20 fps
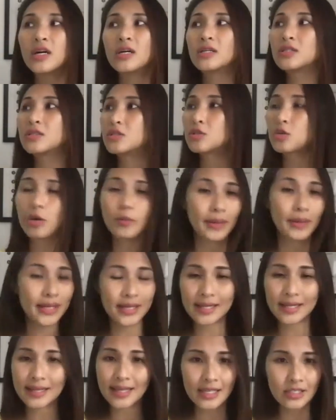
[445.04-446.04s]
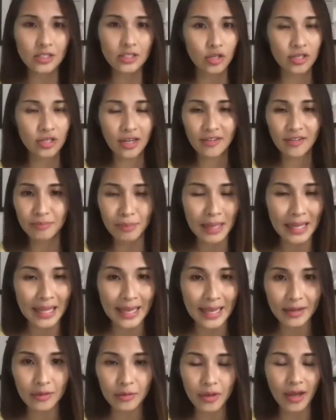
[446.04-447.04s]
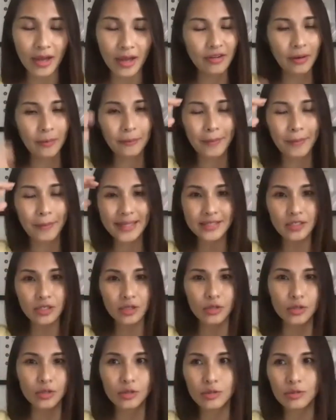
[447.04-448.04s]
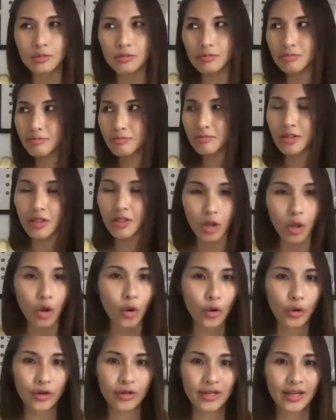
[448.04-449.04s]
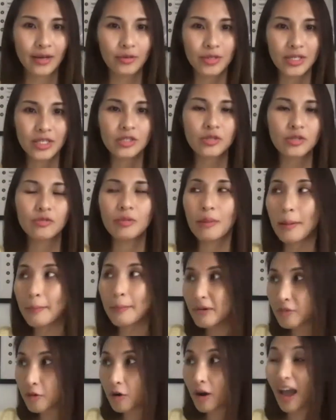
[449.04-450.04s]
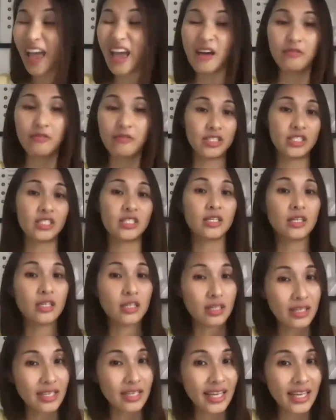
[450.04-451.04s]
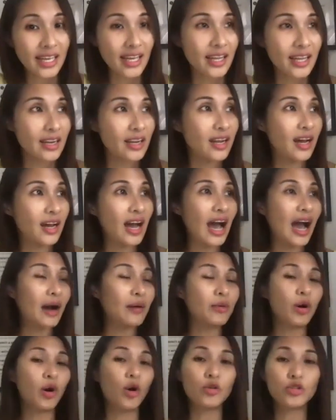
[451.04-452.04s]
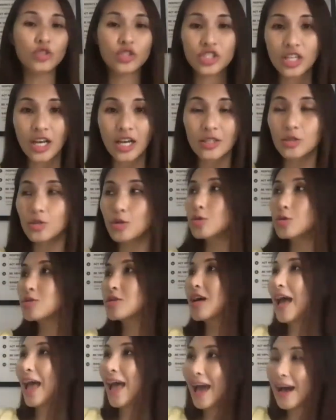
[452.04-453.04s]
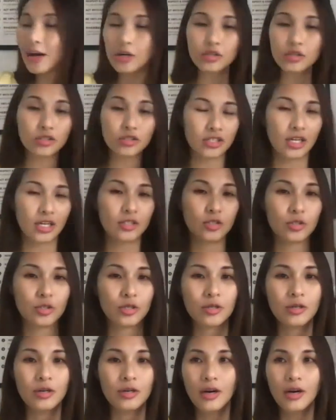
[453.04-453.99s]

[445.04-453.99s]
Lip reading: so many things on our plate. We have our mental load that we need to remember for every single kid, our own schedule, the house schedule,